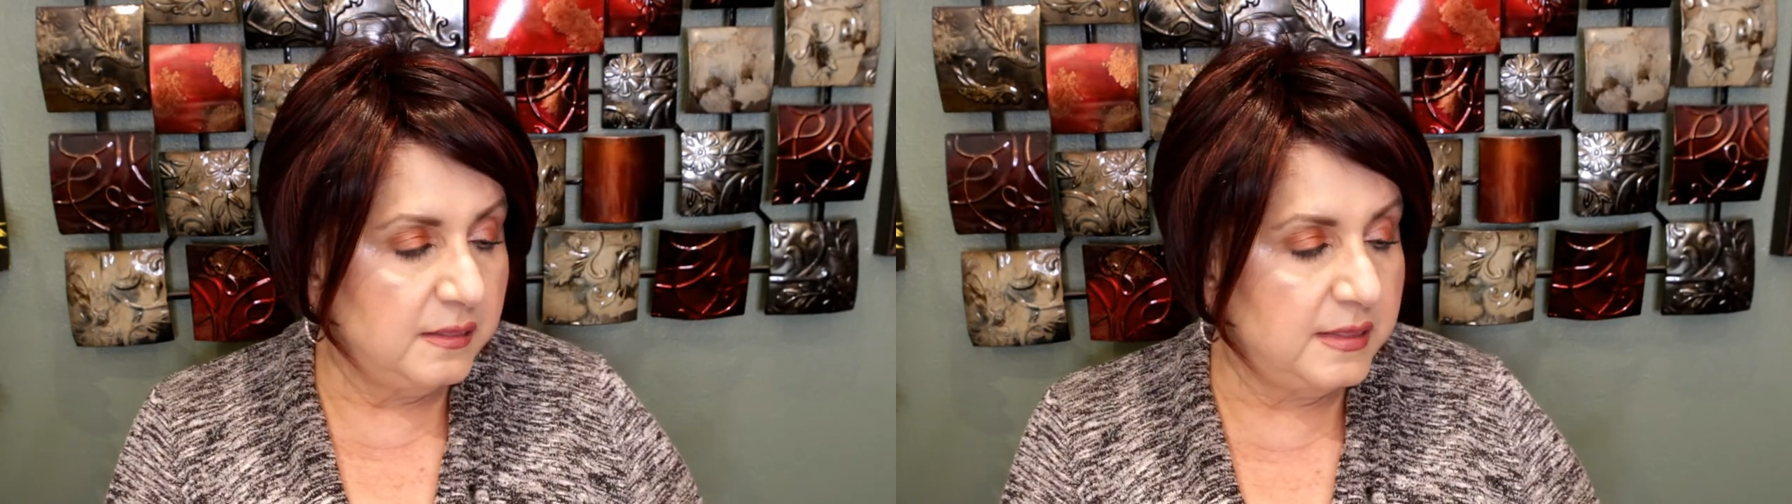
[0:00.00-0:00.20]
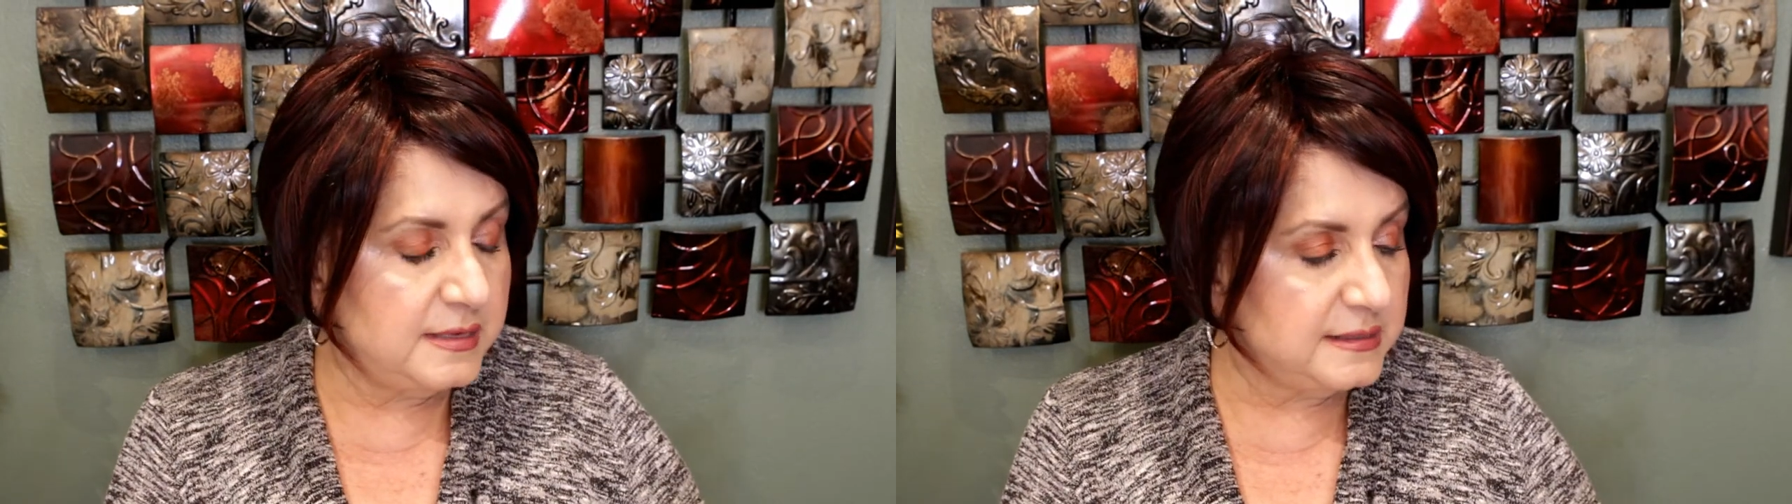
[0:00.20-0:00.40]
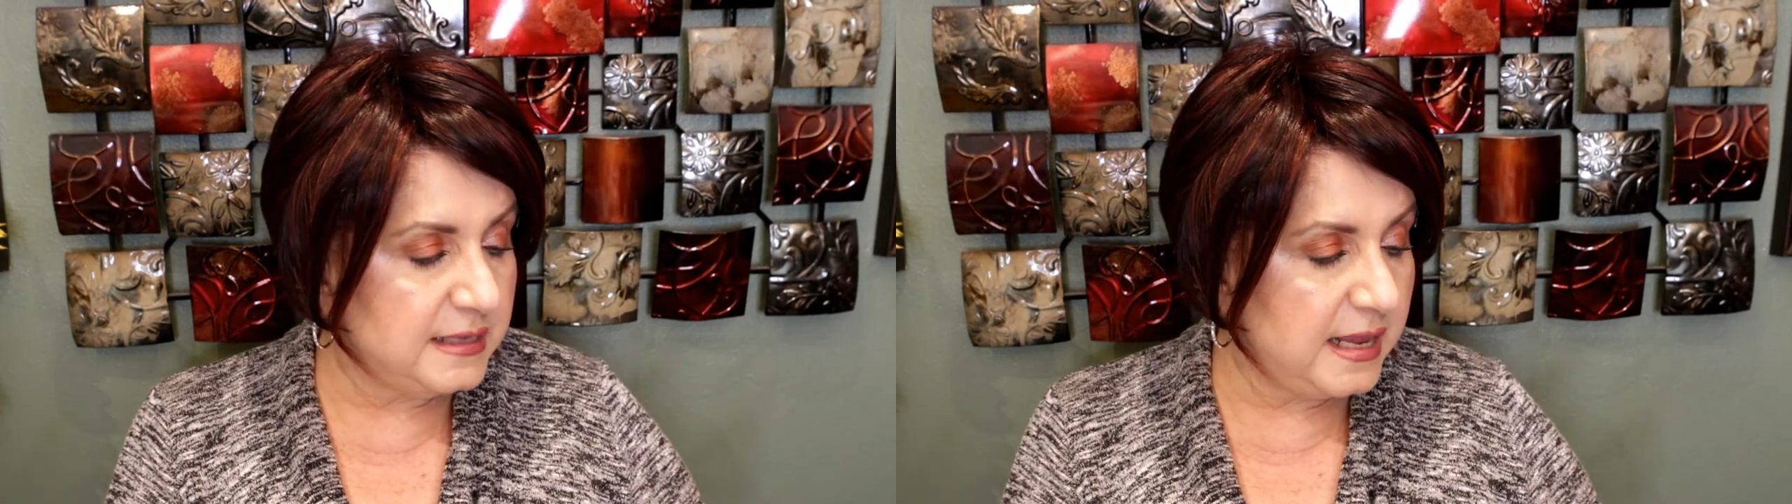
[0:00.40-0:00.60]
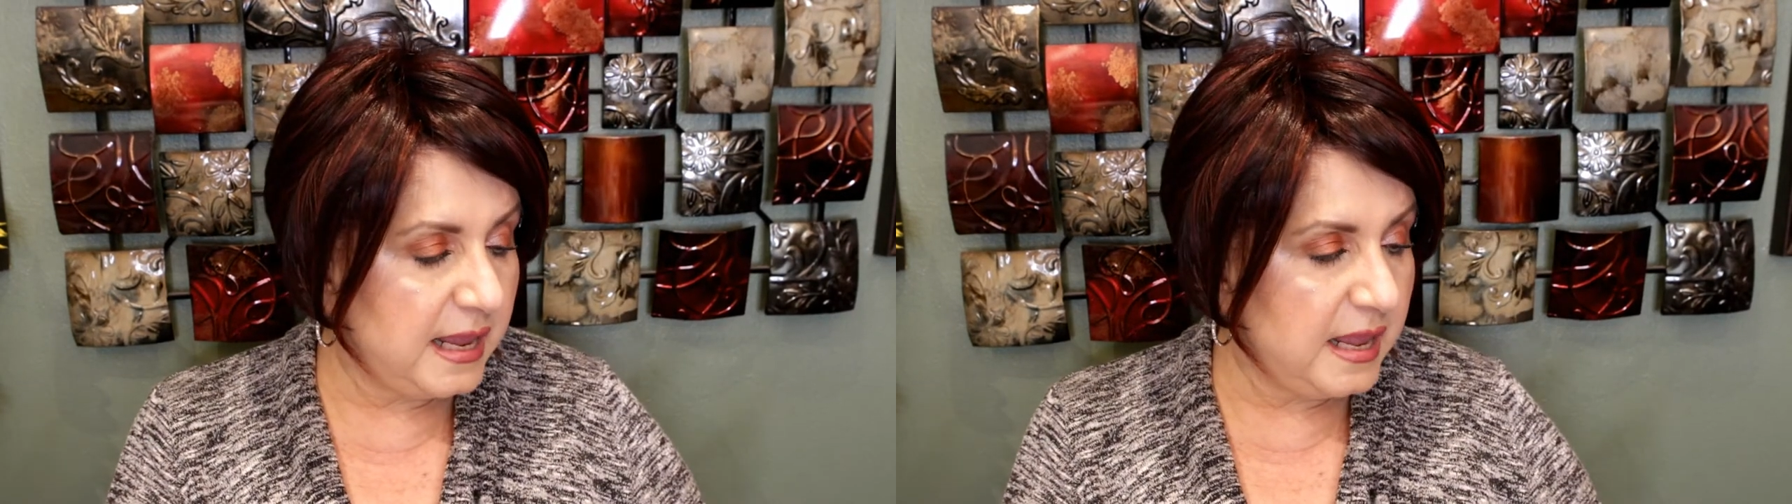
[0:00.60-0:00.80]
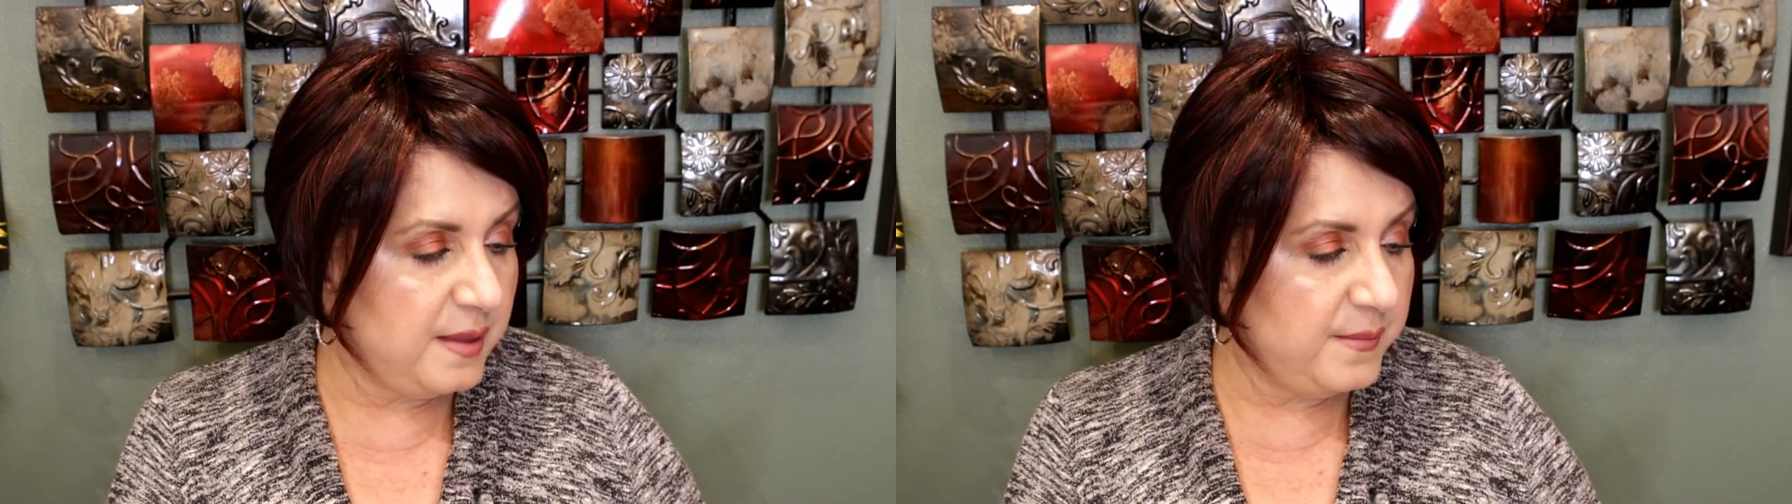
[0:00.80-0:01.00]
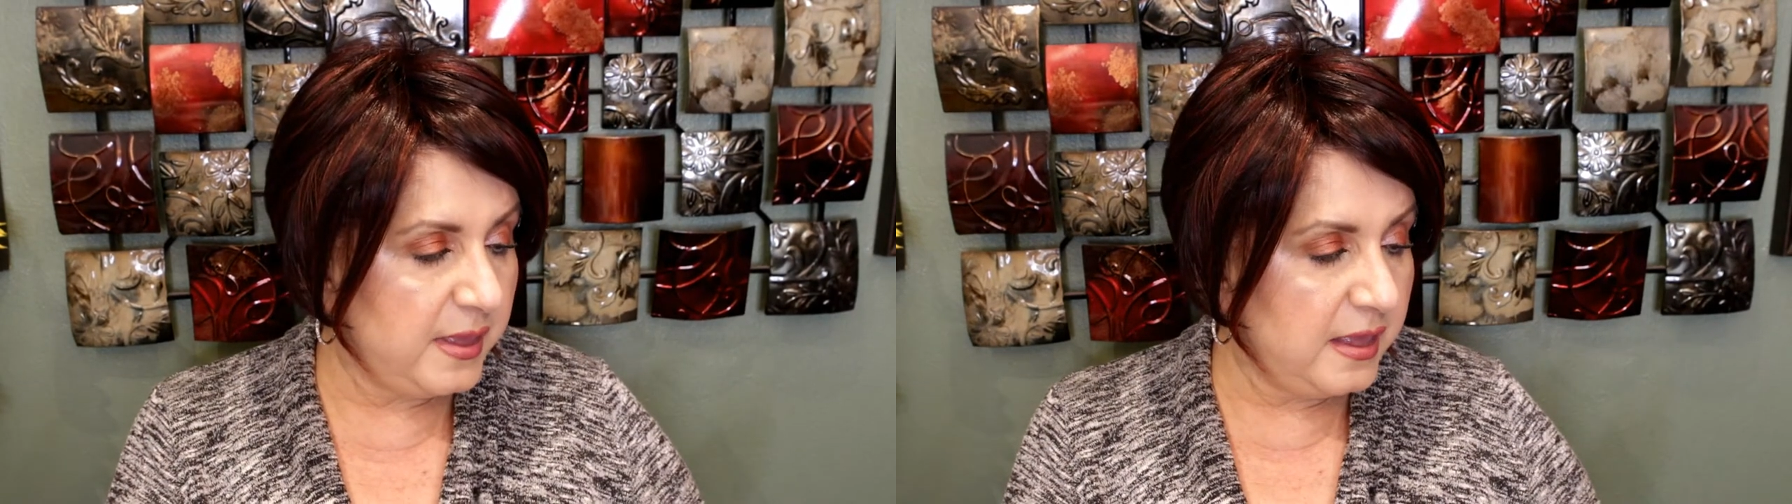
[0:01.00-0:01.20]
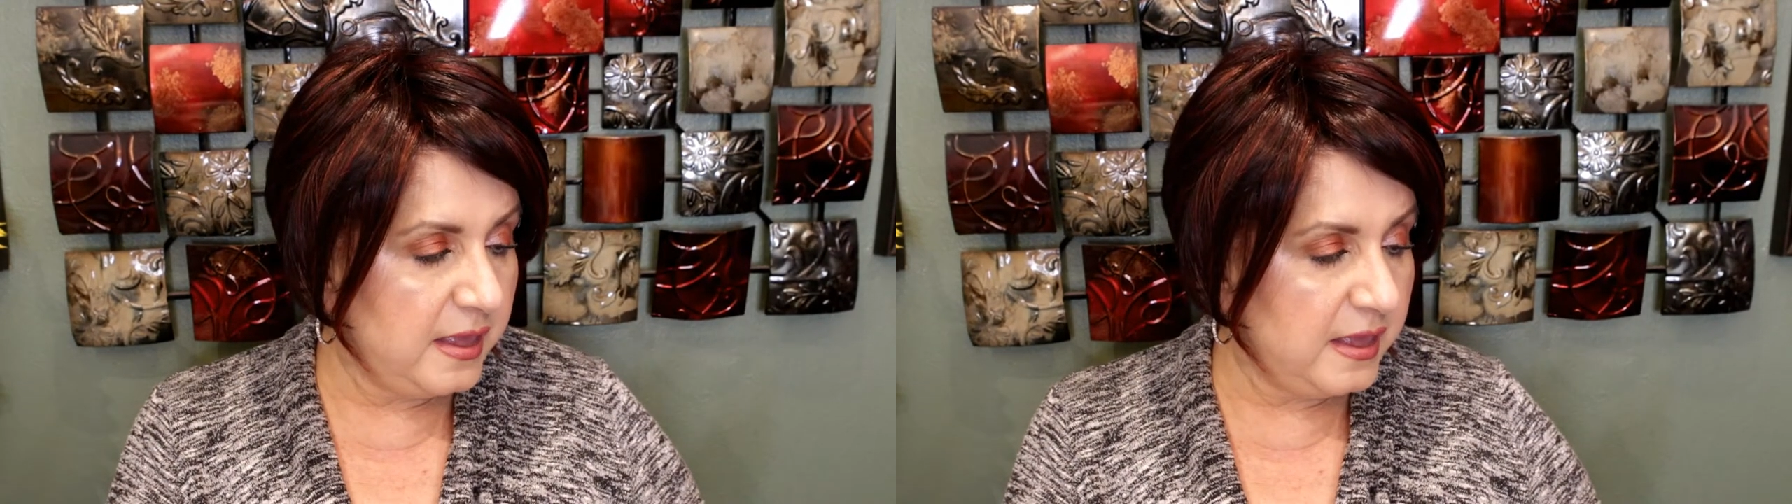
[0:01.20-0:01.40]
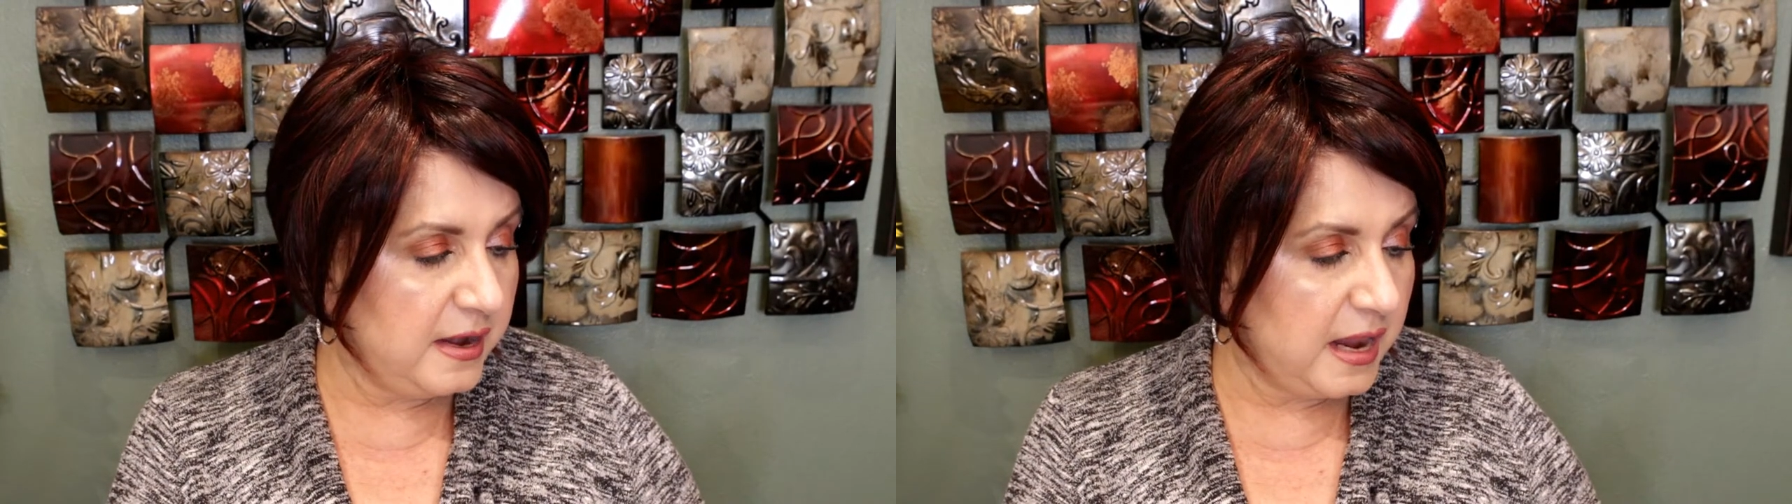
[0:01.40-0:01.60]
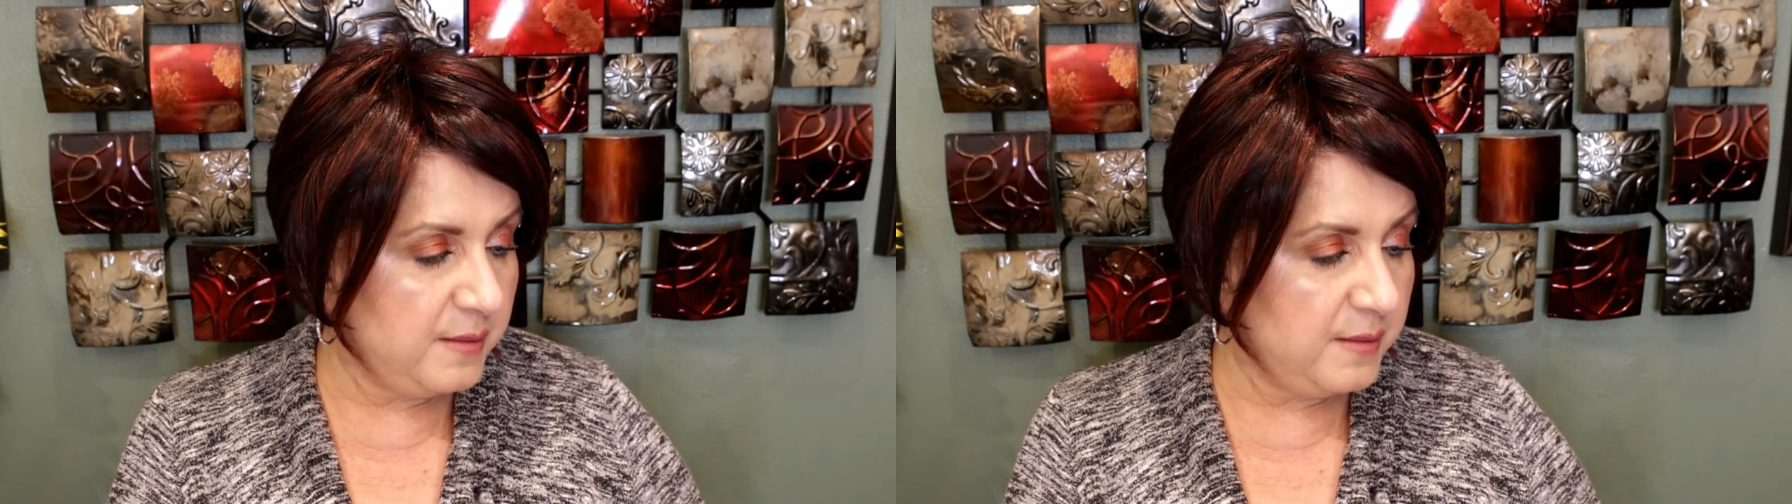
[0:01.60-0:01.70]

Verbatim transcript: This came in